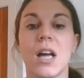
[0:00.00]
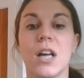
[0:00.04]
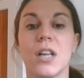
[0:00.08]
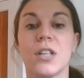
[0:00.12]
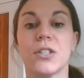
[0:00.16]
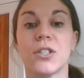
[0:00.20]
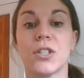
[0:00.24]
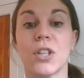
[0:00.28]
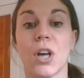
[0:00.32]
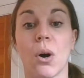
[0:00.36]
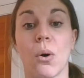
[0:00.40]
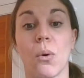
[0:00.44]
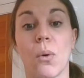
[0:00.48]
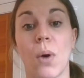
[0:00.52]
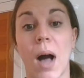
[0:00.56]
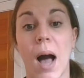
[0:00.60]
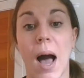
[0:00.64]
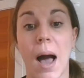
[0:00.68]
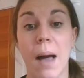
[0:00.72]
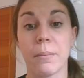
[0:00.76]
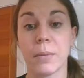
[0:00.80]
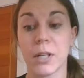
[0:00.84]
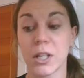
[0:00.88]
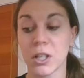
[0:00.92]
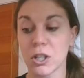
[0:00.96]
So
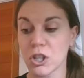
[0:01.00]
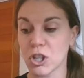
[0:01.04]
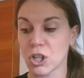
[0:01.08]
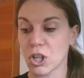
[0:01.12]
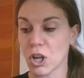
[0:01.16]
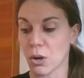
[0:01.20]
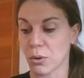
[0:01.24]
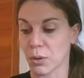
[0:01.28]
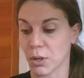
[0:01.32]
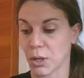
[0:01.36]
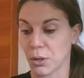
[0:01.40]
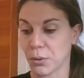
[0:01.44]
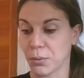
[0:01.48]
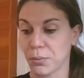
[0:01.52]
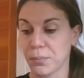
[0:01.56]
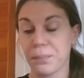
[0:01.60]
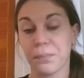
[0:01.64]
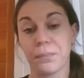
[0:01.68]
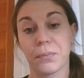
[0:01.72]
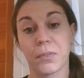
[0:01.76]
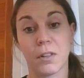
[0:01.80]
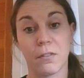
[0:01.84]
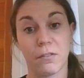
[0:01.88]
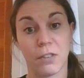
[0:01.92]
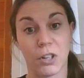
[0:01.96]
I'm going to show you
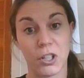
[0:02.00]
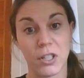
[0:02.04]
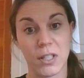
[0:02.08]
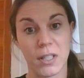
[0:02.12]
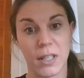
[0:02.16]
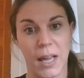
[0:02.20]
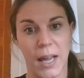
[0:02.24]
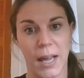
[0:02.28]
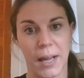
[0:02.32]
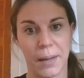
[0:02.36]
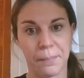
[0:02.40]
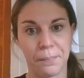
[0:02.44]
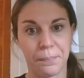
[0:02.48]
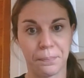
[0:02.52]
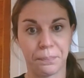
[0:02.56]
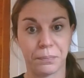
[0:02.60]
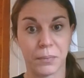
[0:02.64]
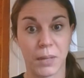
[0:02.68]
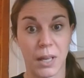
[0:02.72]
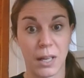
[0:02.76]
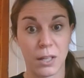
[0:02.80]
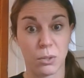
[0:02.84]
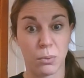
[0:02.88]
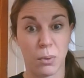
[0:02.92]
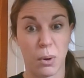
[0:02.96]
the first thing
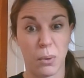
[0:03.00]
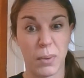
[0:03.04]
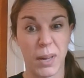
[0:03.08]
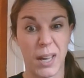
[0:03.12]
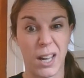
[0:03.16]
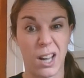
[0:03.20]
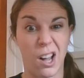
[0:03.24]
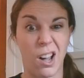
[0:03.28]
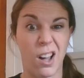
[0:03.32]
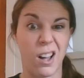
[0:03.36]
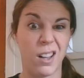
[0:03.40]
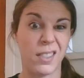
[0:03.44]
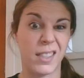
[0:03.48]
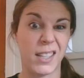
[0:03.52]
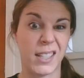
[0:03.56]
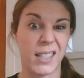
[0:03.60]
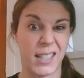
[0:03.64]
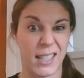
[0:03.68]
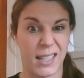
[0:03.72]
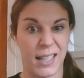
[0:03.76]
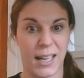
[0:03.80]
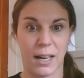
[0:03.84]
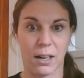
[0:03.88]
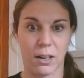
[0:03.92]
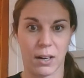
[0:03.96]
is what we call the
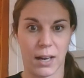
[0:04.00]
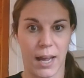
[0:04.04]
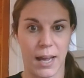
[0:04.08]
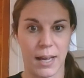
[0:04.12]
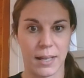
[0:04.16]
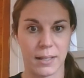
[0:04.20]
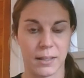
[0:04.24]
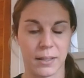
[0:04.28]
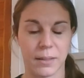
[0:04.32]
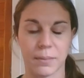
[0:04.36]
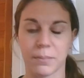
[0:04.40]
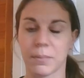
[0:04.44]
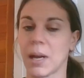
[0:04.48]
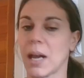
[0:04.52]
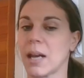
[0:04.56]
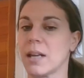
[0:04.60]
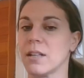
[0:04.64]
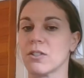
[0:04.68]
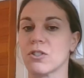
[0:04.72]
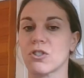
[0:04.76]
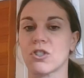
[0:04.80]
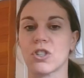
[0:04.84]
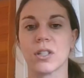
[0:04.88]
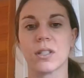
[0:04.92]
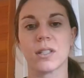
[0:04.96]
staircase. And
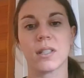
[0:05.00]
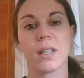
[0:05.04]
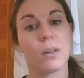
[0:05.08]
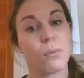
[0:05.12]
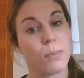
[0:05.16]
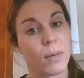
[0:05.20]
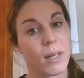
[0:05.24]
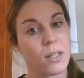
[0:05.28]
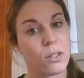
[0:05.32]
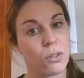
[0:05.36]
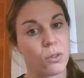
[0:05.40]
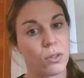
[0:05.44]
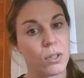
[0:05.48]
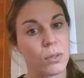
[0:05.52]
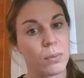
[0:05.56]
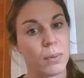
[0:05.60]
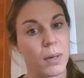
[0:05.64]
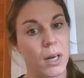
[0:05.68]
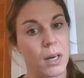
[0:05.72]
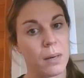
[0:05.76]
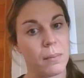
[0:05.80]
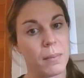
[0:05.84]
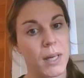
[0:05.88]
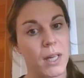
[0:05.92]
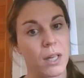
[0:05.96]
it's just a resource we're
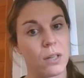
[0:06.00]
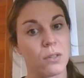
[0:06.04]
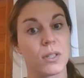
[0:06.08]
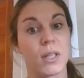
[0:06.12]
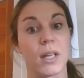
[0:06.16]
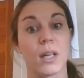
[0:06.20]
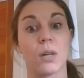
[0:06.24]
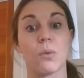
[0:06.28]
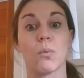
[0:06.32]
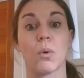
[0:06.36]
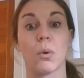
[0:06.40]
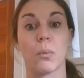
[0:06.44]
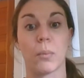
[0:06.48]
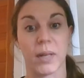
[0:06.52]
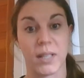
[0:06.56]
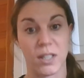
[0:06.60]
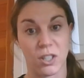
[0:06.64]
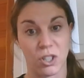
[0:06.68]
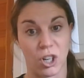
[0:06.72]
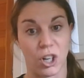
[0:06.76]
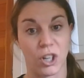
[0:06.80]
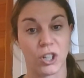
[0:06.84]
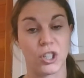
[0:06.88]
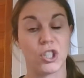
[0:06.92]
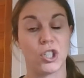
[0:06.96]
going to be using when we
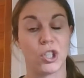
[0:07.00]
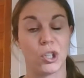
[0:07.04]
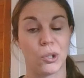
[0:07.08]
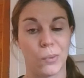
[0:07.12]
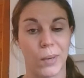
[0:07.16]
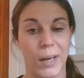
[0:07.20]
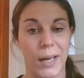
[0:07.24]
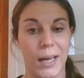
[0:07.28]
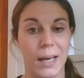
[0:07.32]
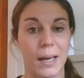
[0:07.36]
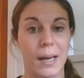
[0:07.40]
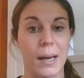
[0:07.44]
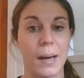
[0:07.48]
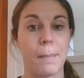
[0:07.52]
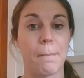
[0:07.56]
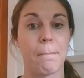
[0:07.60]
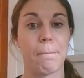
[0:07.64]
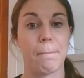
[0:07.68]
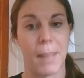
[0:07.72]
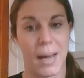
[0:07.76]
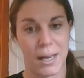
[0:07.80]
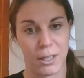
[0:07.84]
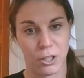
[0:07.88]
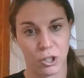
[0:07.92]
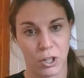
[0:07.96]
start doing
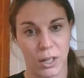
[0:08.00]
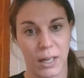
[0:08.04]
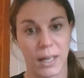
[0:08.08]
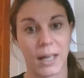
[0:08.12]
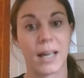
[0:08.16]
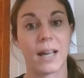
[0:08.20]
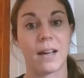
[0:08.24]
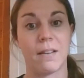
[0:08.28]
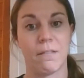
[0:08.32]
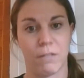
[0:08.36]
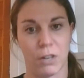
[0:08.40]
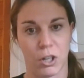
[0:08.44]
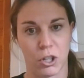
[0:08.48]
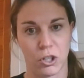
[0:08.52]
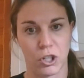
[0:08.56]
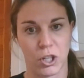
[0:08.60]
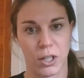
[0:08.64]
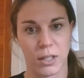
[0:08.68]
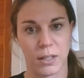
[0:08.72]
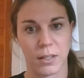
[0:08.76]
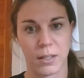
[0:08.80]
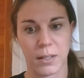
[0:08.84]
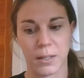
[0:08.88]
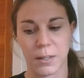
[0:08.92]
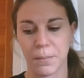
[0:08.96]
metric
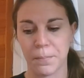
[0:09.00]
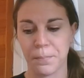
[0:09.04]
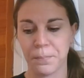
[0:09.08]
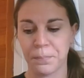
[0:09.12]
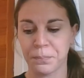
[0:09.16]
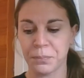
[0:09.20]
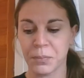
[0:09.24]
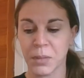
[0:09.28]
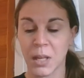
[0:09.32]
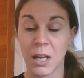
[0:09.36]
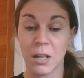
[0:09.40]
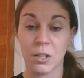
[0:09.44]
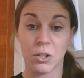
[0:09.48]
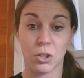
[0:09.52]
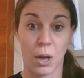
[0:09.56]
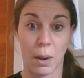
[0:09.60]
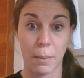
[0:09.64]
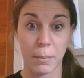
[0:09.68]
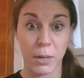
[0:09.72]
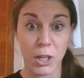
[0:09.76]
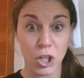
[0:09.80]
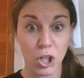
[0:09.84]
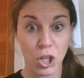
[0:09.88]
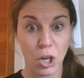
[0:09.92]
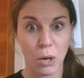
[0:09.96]
conversions. So I'm
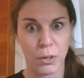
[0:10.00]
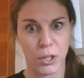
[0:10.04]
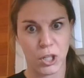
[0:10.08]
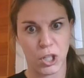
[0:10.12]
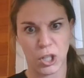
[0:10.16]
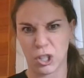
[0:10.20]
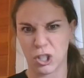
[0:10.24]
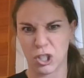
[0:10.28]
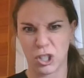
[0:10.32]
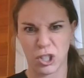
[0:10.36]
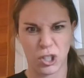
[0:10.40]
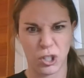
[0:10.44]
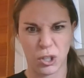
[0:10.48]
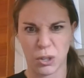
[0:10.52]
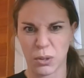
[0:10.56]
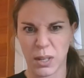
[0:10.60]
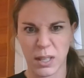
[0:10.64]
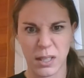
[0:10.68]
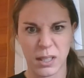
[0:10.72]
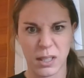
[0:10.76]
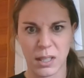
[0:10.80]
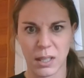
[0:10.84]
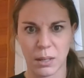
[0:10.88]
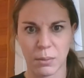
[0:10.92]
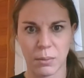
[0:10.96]
going to show it to you just so you
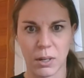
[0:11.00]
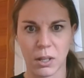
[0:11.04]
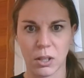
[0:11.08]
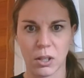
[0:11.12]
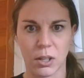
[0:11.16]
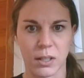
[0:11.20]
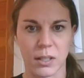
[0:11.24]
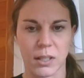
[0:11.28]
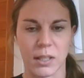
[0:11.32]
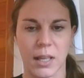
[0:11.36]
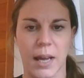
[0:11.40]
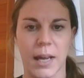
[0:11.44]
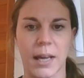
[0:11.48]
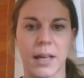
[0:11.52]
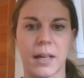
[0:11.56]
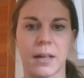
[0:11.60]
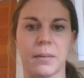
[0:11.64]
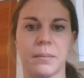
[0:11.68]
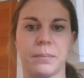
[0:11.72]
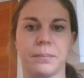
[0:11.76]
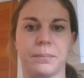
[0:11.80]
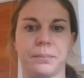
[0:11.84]
can see what it looks like.